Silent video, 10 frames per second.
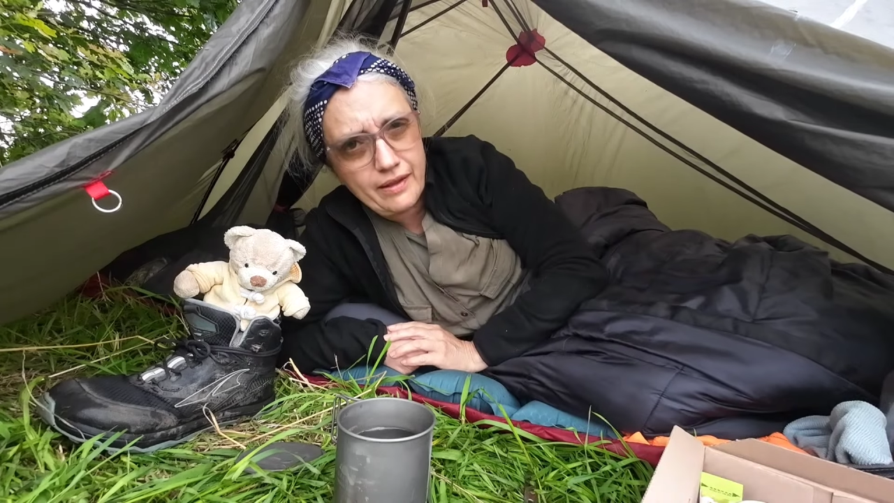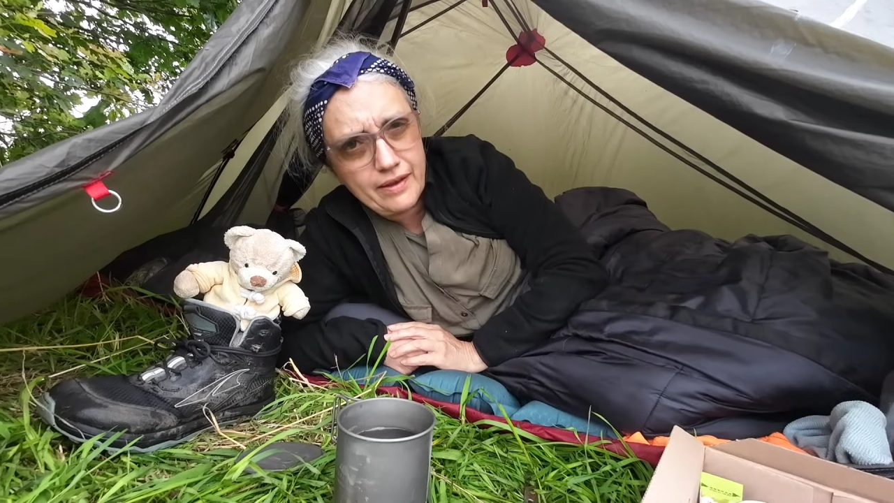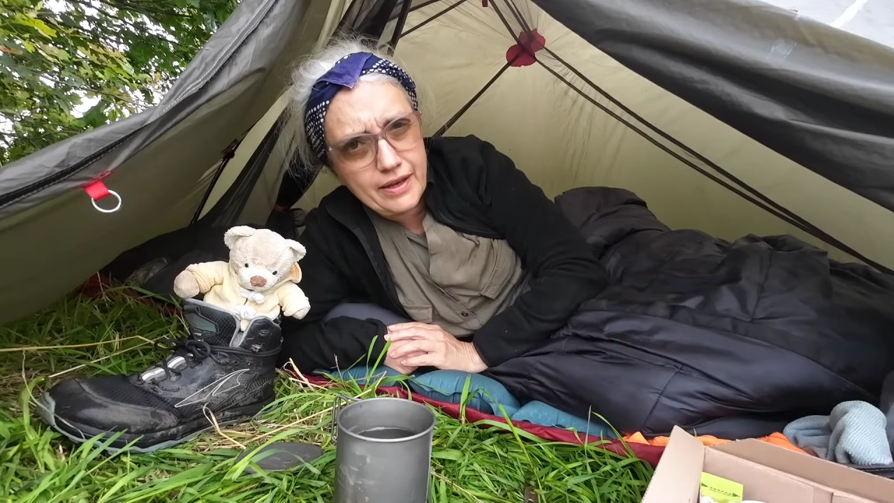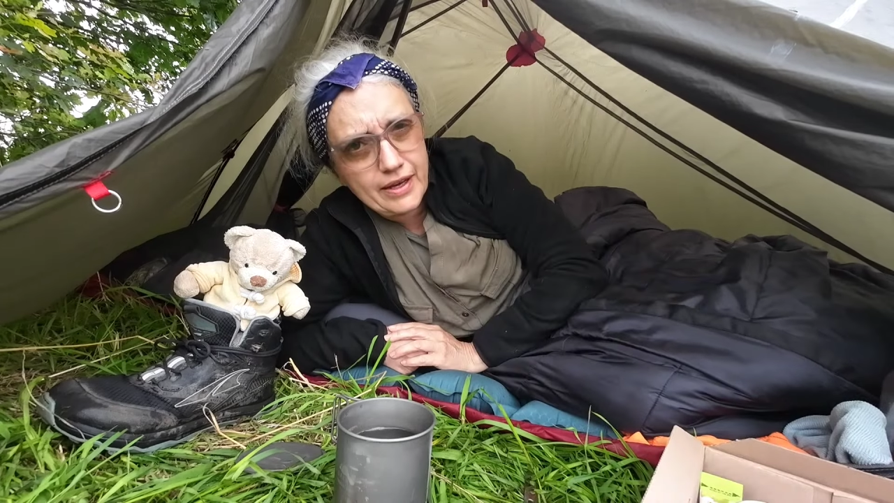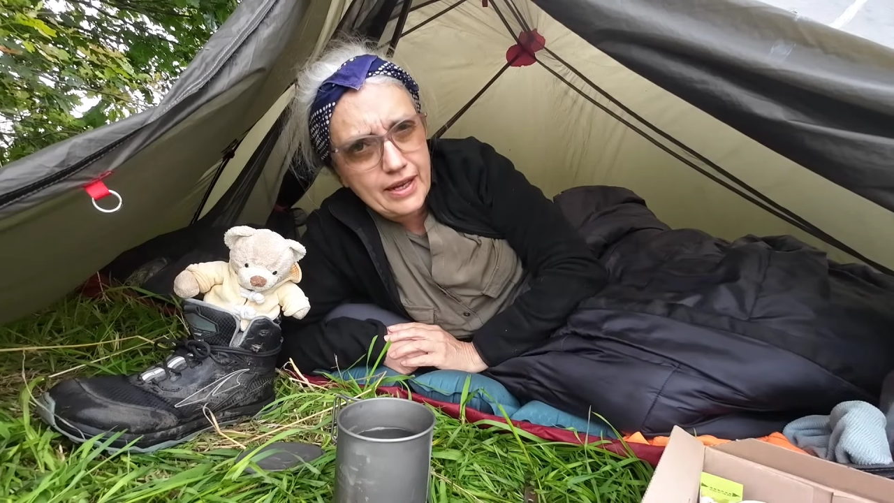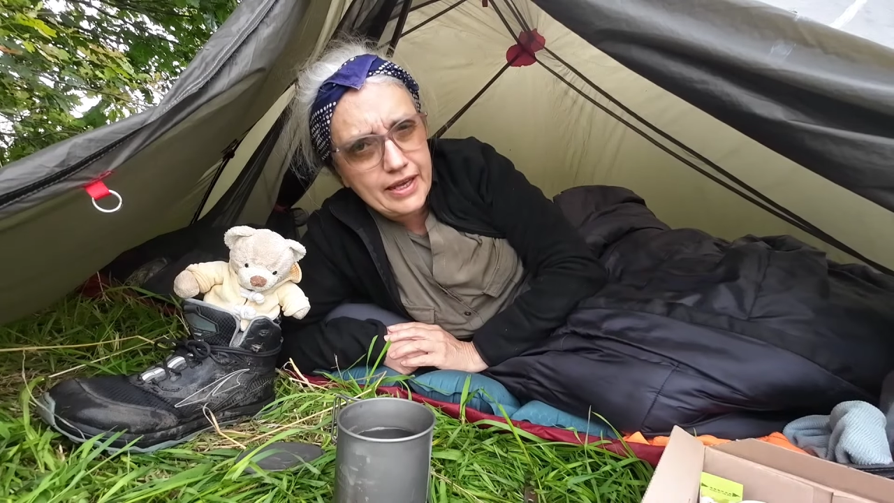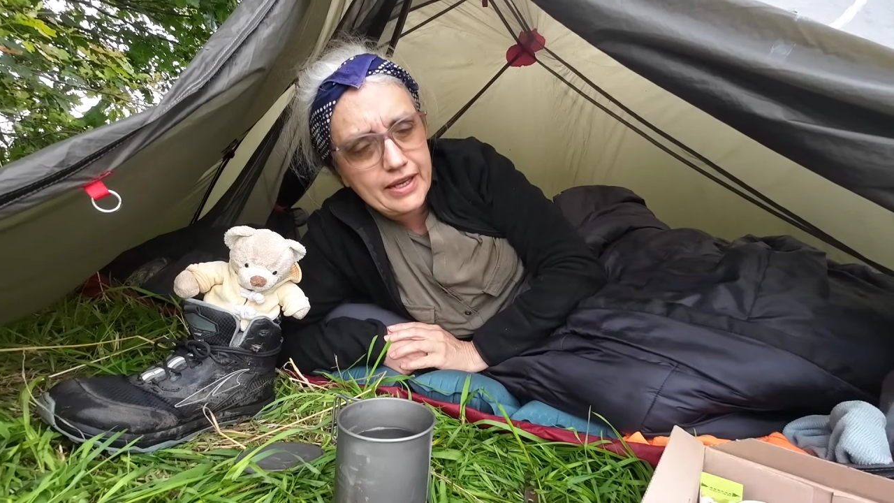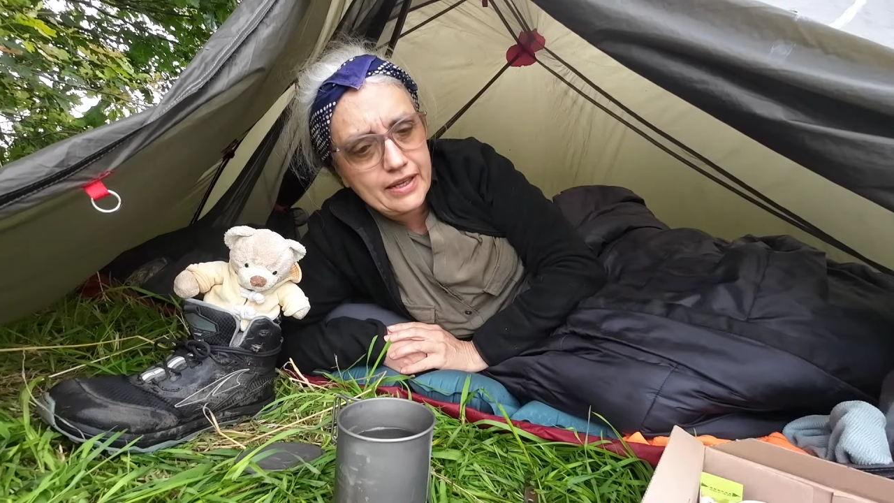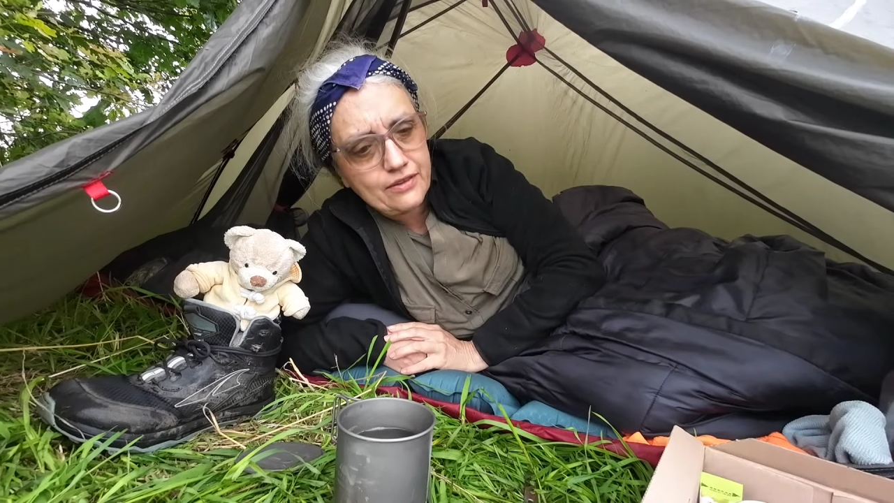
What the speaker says: think I like it.